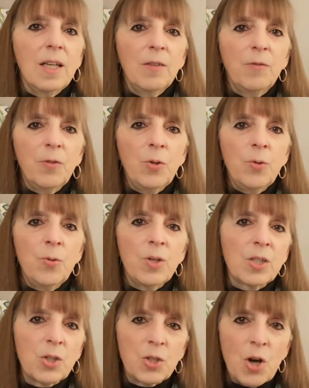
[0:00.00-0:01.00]
if you
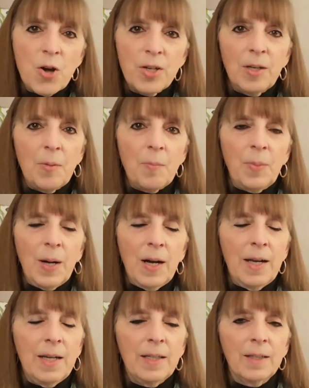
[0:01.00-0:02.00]
start it
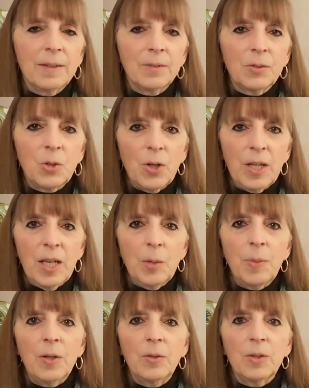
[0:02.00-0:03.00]
by talking
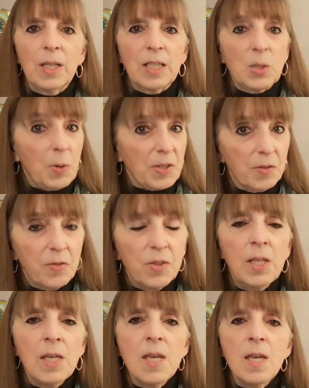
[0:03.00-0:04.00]
about expressive
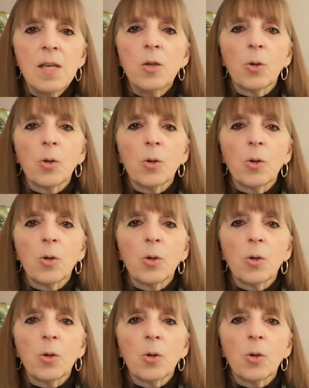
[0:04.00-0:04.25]
singing,